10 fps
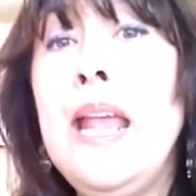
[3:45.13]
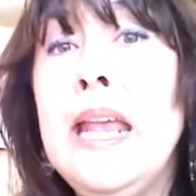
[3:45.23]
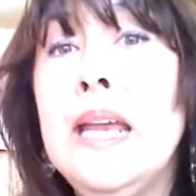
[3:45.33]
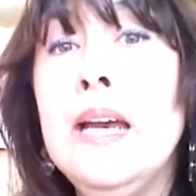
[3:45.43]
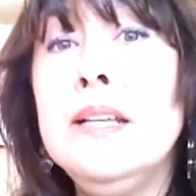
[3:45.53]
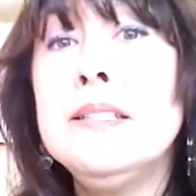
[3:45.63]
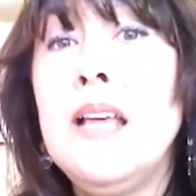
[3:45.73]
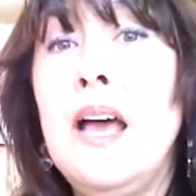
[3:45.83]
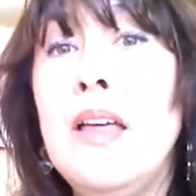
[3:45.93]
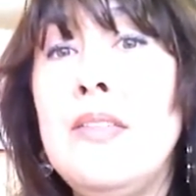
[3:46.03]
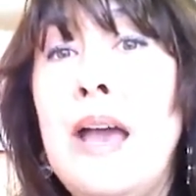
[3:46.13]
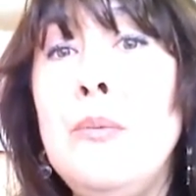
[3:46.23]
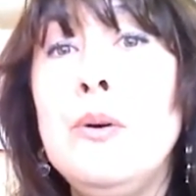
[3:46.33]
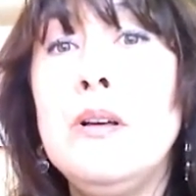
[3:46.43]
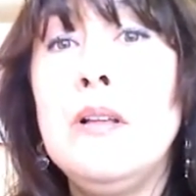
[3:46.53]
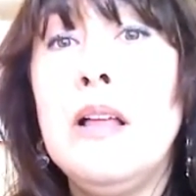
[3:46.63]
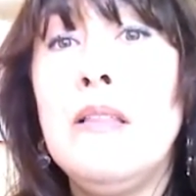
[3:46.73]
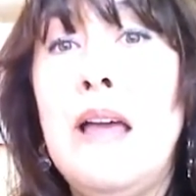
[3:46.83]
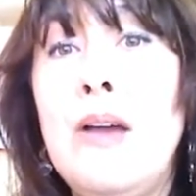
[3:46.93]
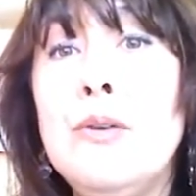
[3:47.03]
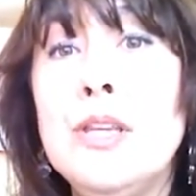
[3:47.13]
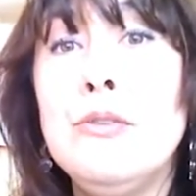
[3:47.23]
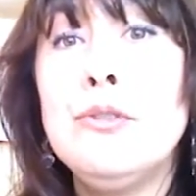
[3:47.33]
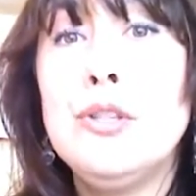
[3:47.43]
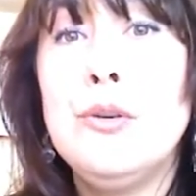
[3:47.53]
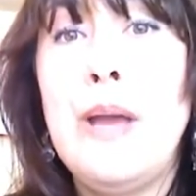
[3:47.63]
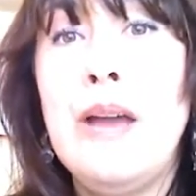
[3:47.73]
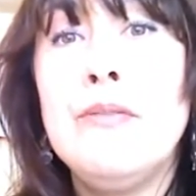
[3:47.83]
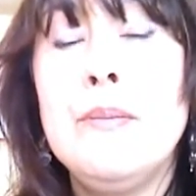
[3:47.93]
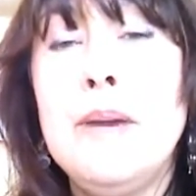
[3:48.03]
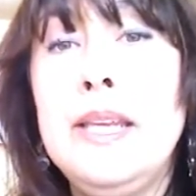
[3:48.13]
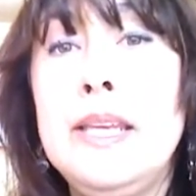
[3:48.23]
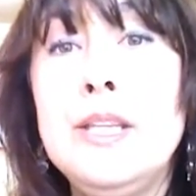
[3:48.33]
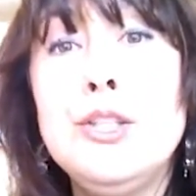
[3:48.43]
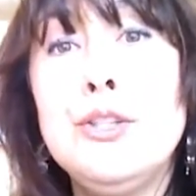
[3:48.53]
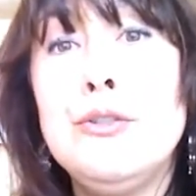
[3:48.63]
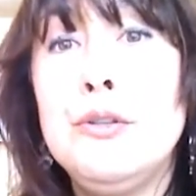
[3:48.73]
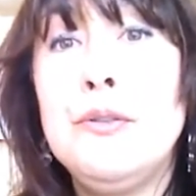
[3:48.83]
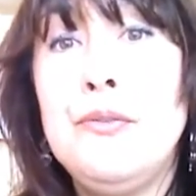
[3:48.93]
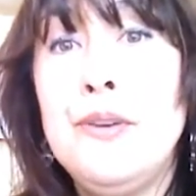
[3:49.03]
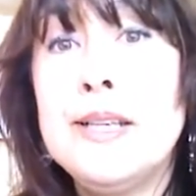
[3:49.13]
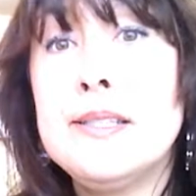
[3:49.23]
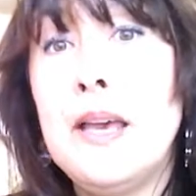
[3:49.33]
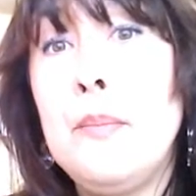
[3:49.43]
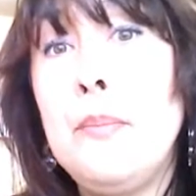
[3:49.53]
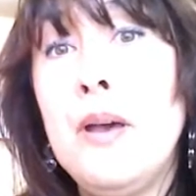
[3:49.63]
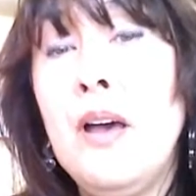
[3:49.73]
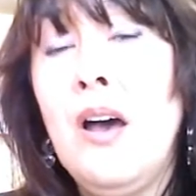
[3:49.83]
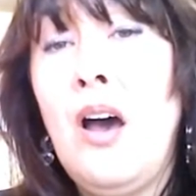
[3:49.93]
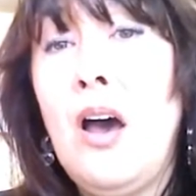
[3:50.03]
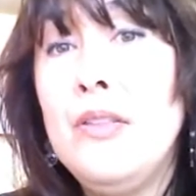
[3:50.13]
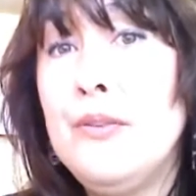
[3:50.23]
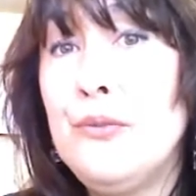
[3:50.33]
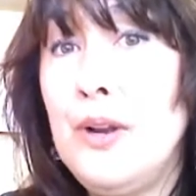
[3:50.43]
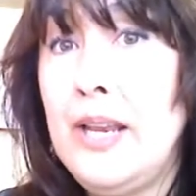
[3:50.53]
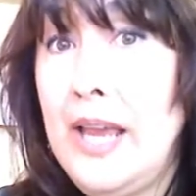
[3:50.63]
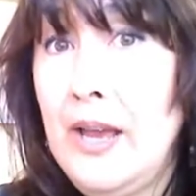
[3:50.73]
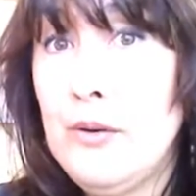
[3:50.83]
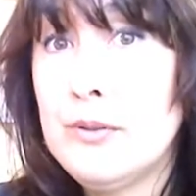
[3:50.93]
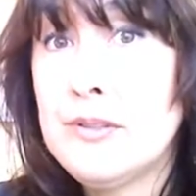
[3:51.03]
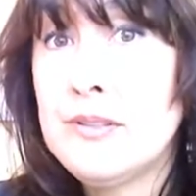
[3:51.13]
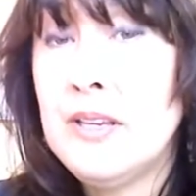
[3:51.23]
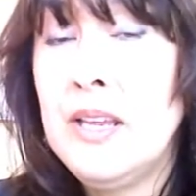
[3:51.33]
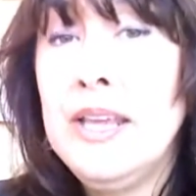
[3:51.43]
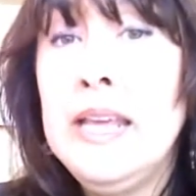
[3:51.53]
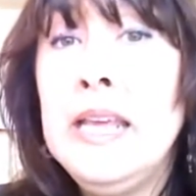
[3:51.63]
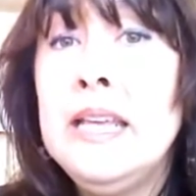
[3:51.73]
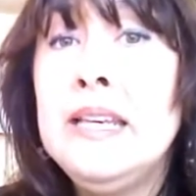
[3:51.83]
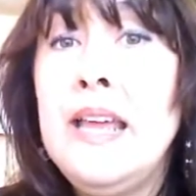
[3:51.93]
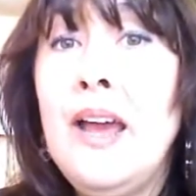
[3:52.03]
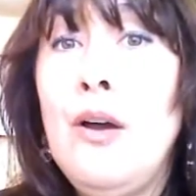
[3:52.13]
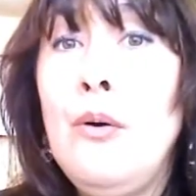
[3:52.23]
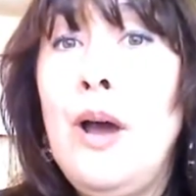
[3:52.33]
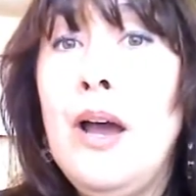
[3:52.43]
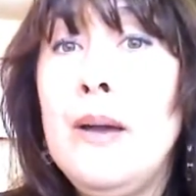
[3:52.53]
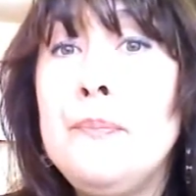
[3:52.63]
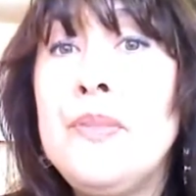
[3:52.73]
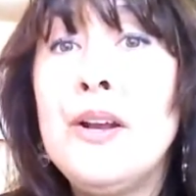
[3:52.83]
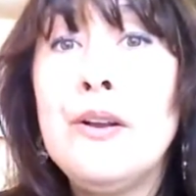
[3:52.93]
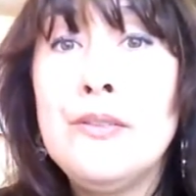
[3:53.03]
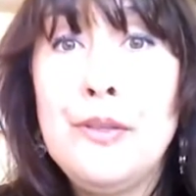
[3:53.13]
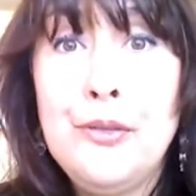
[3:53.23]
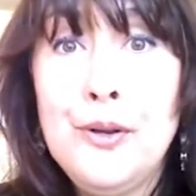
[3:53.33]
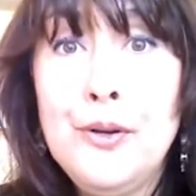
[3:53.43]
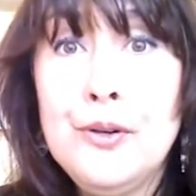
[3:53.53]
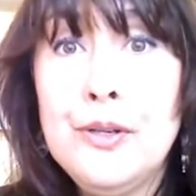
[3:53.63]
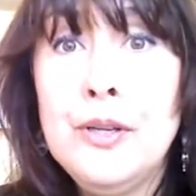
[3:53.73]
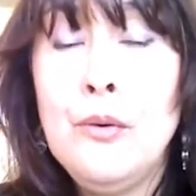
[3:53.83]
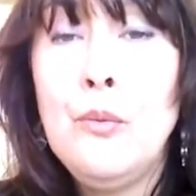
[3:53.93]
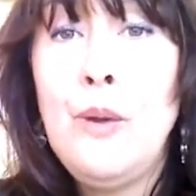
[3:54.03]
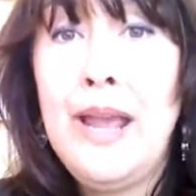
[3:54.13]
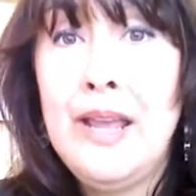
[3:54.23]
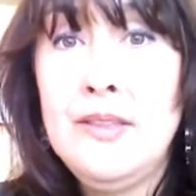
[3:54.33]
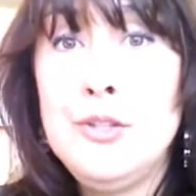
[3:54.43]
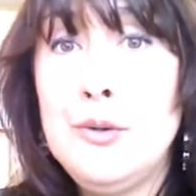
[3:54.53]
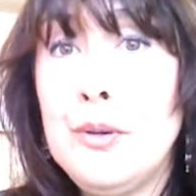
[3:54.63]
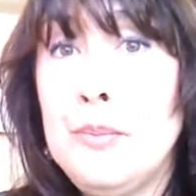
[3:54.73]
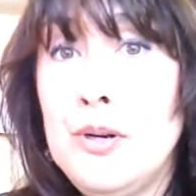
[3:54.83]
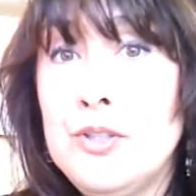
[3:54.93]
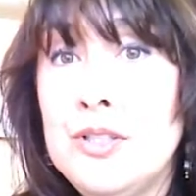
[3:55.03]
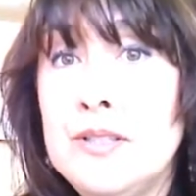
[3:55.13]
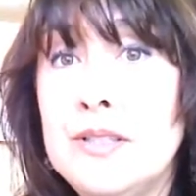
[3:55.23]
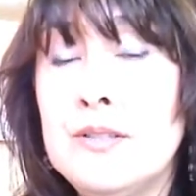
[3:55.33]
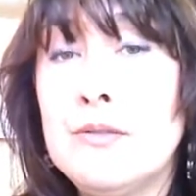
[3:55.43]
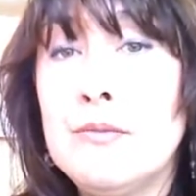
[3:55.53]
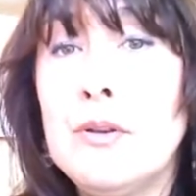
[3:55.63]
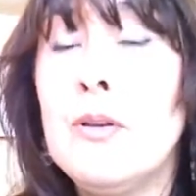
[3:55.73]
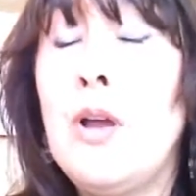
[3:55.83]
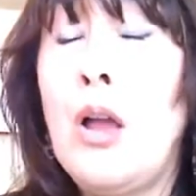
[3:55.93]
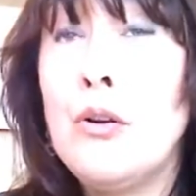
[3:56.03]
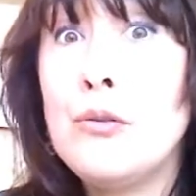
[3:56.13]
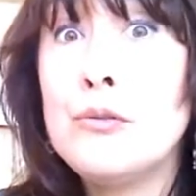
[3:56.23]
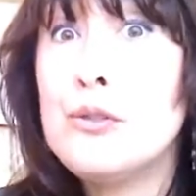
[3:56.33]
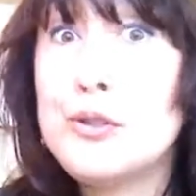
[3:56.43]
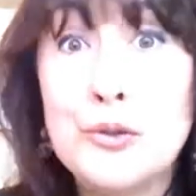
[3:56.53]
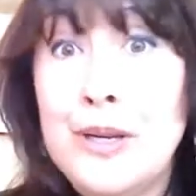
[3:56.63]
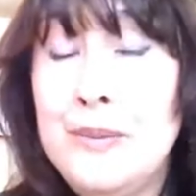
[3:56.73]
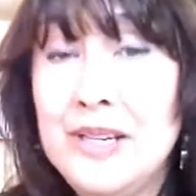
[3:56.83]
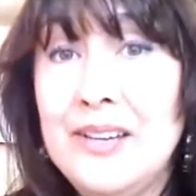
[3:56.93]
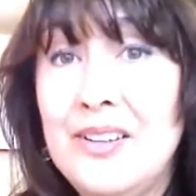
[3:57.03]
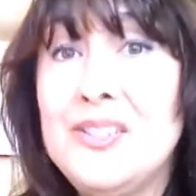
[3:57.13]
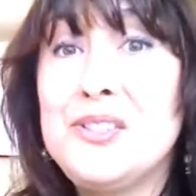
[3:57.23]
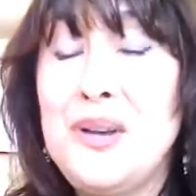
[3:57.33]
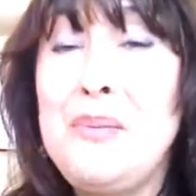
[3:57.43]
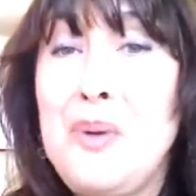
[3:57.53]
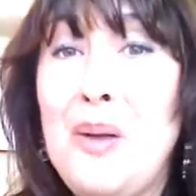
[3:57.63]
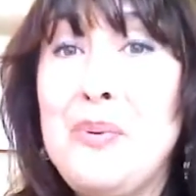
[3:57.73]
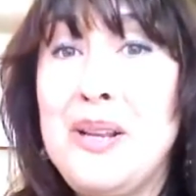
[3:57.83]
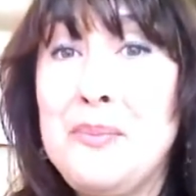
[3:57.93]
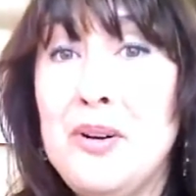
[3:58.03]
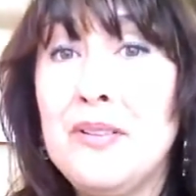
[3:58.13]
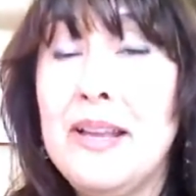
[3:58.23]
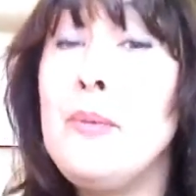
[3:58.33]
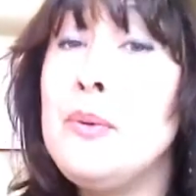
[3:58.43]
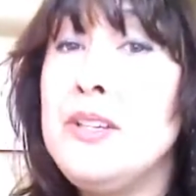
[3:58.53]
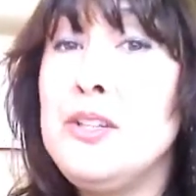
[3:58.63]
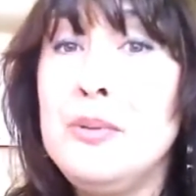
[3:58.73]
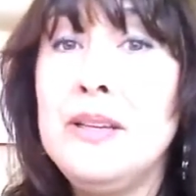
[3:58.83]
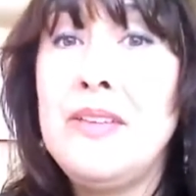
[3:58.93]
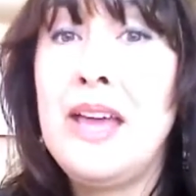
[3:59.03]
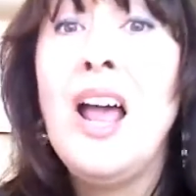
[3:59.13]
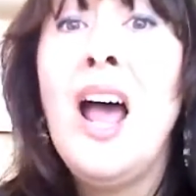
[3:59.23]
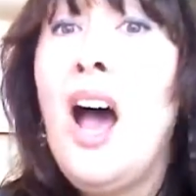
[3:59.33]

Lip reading: And that will allow you to have the money to do the fix-up on the front house. Now, the third way that you can purchase this screaming deal, this great property in Berkeley, I really do believe that.